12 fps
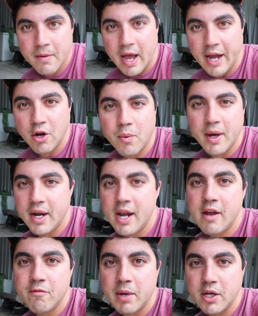I don't want
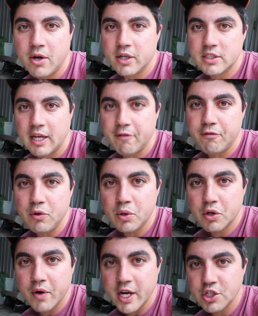any of my dogs to have
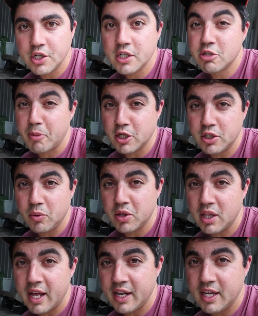food aggression, especially
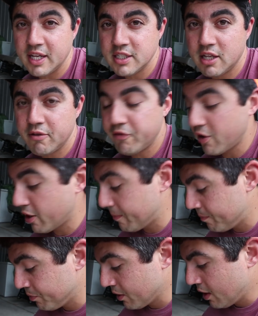with a lot of kids on the
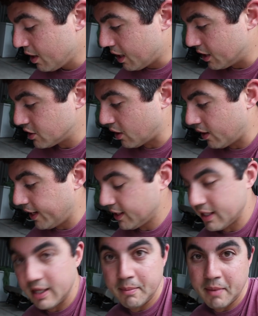farm. So I
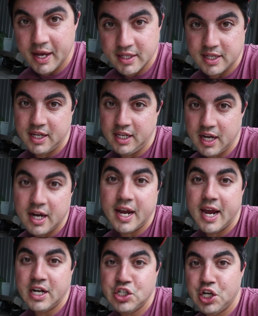like them as a
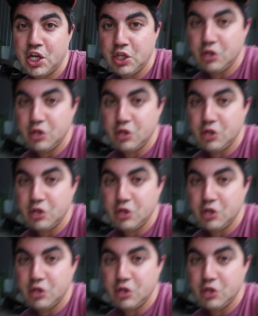young age to get